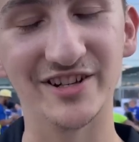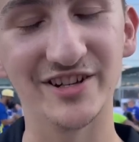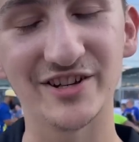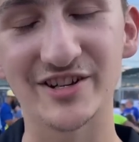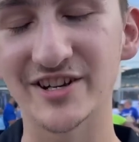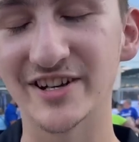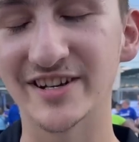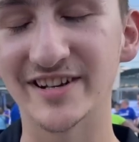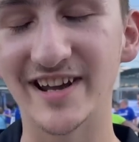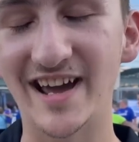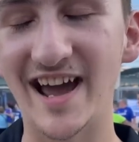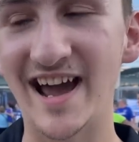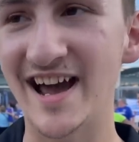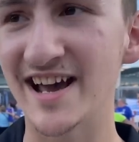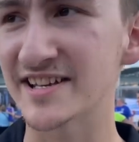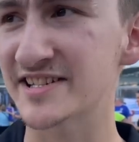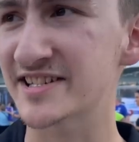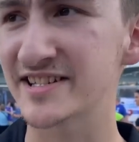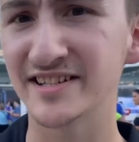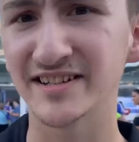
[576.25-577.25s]
You could
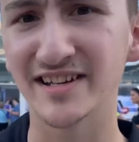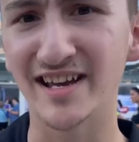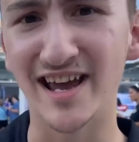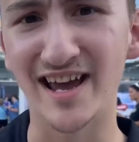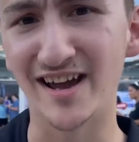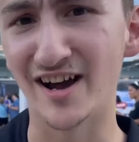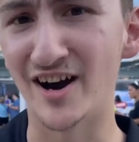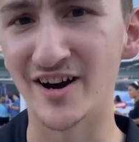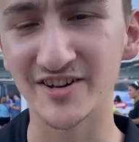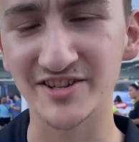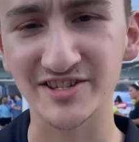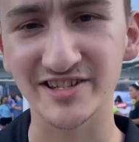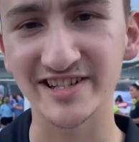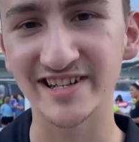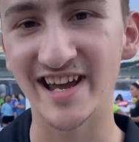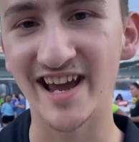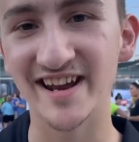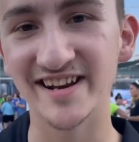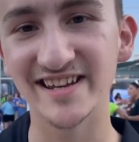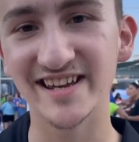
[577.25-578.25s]
ask,
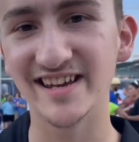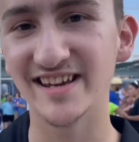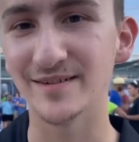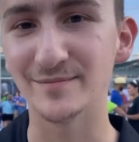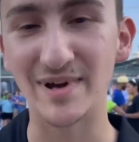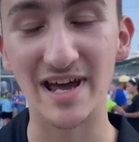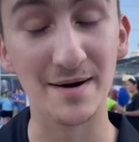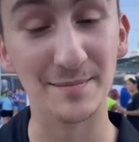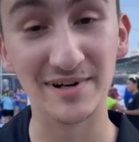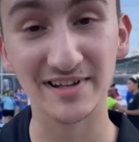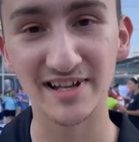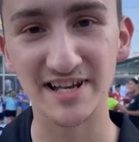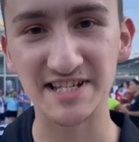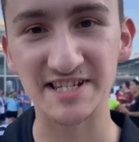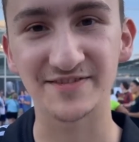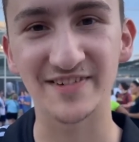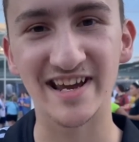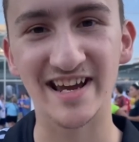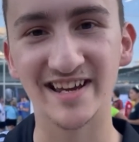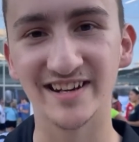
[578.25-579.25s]
honestly, any
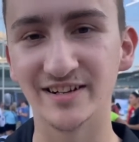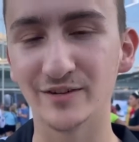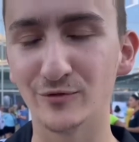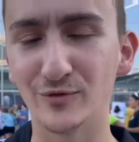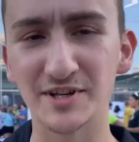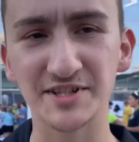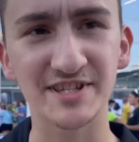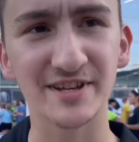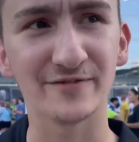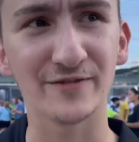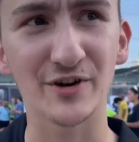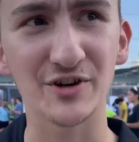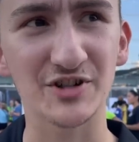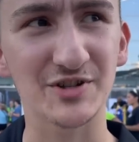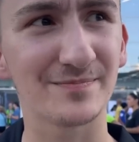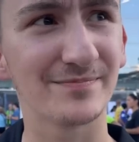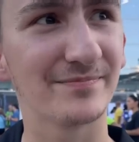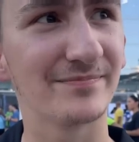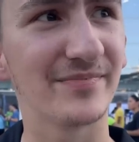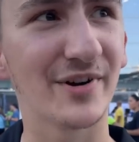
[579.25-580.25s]
MLS fan, what's the
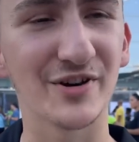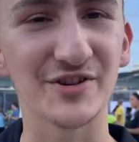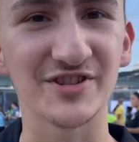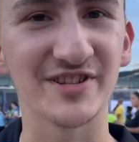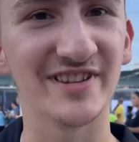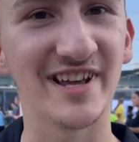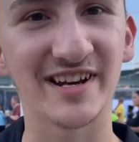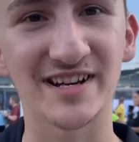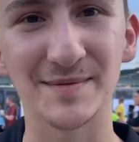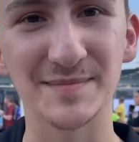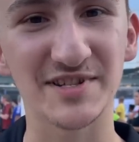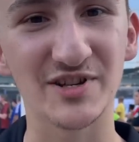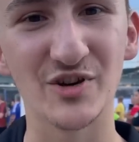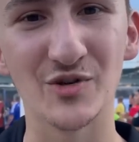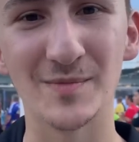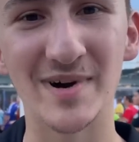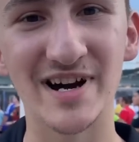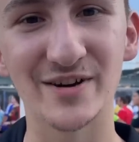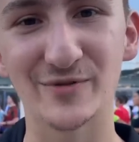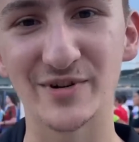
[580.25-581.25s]
first person that comes to your
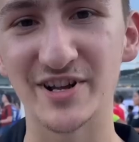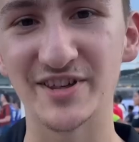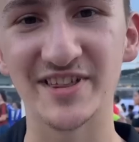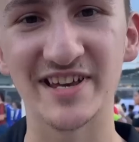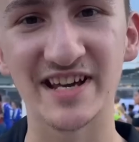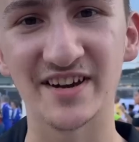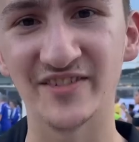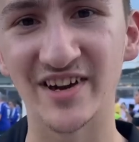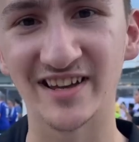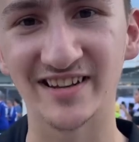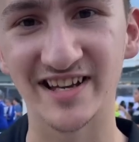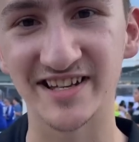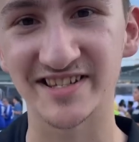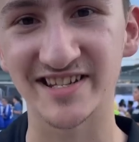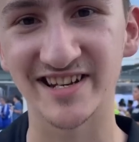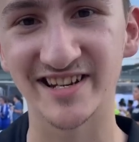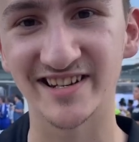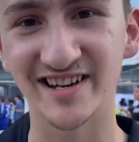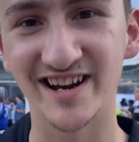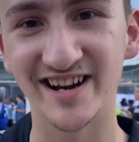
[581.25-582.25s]
mind when you think of
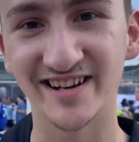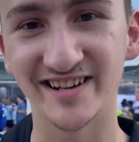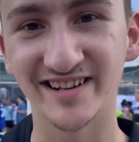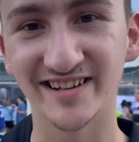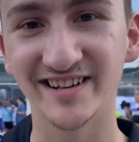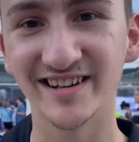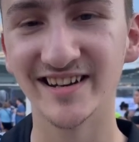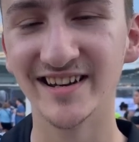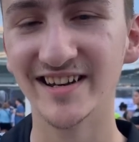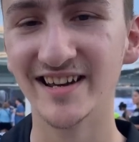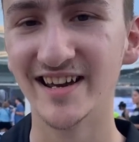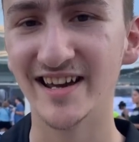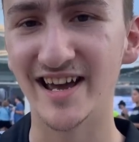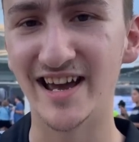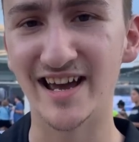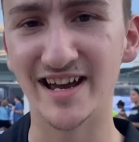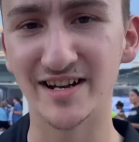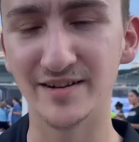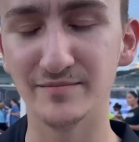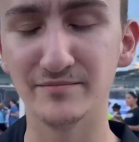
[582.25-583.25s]
Atlanta United?
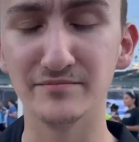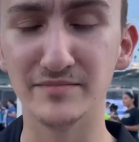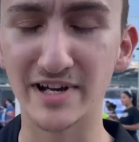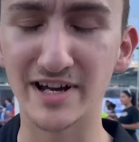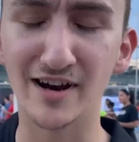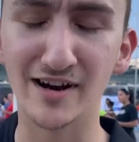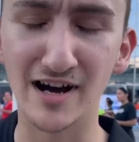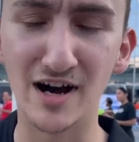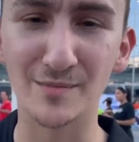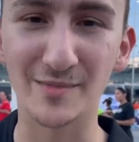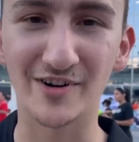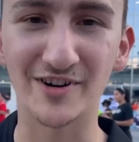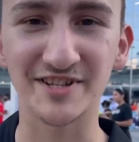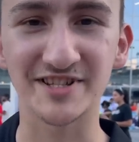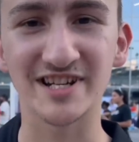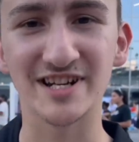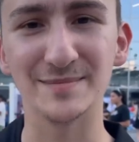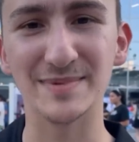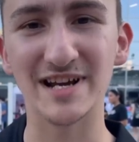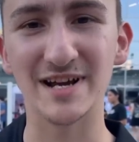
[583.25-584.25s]
And Miguel Almiron's
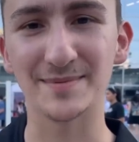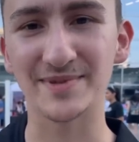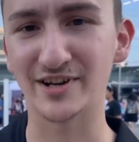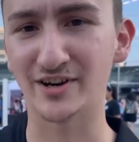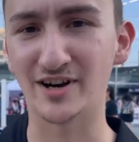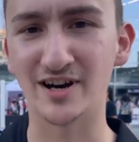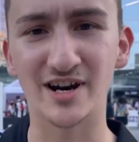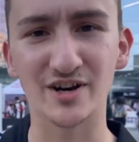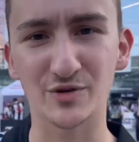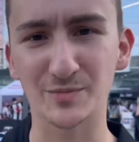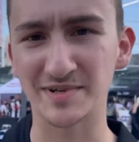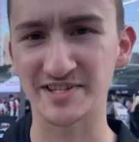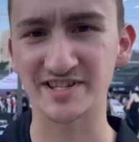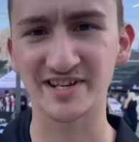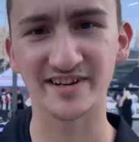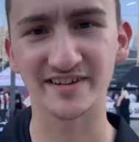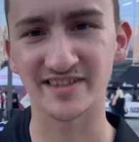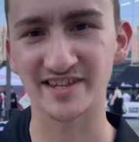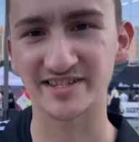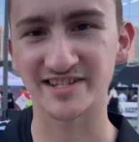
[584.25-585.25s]
going to be up there
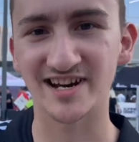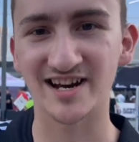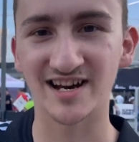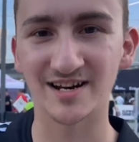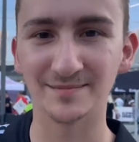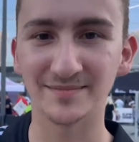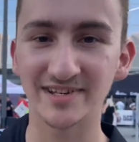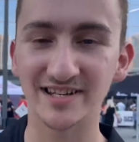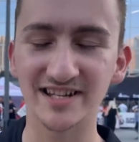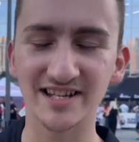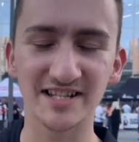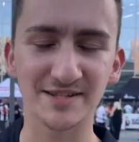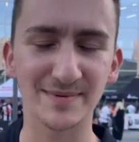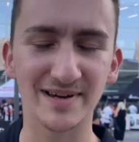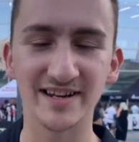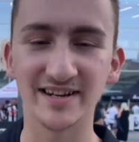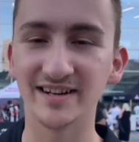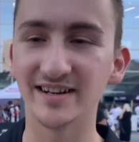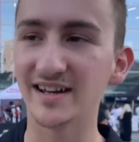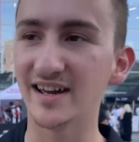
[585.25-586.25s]
100% of the time. He's
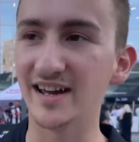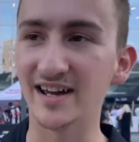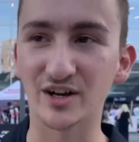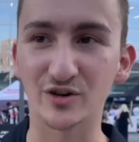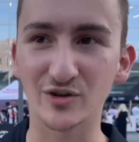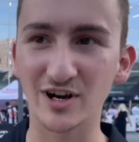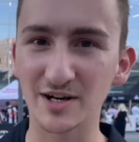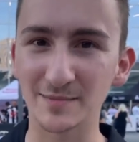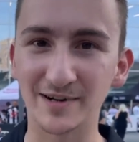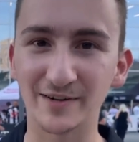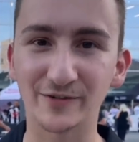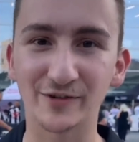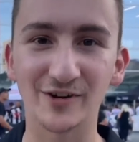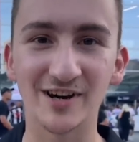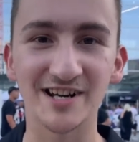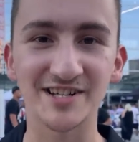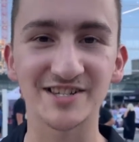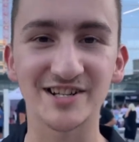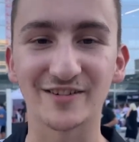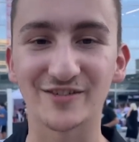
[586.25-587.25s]
been incredible for
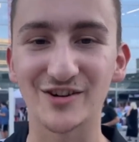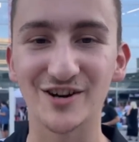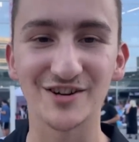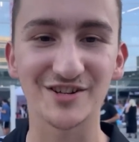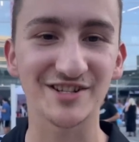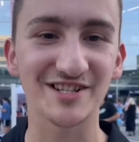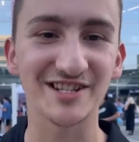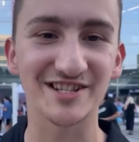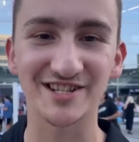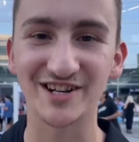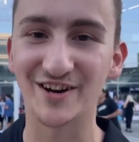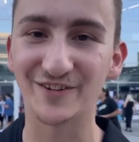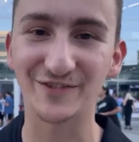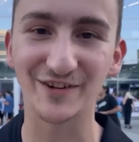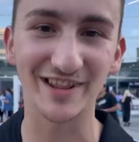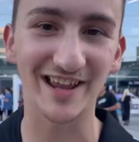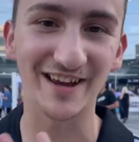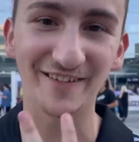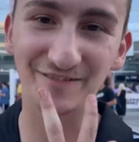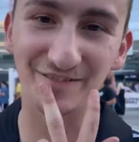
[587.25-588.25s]
us. Of course, he's known for
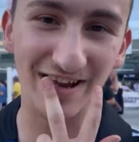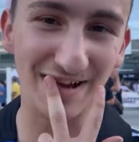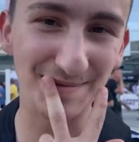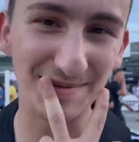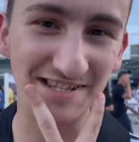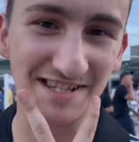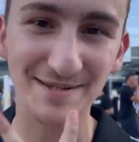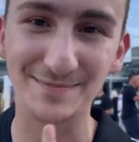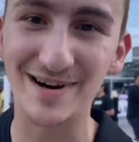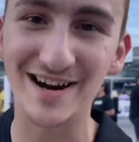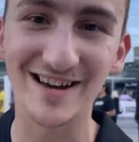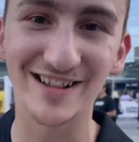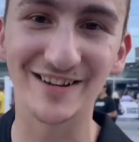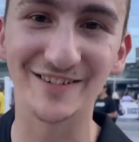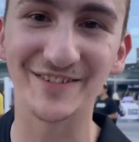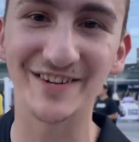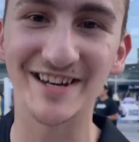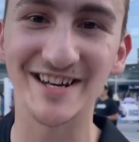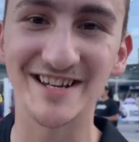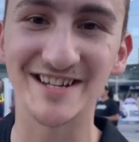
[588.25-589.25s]
that famous smile
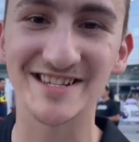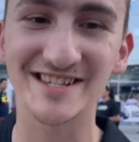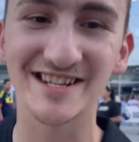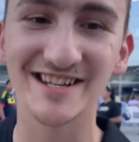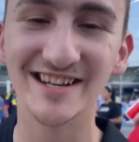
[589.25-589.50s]
of his.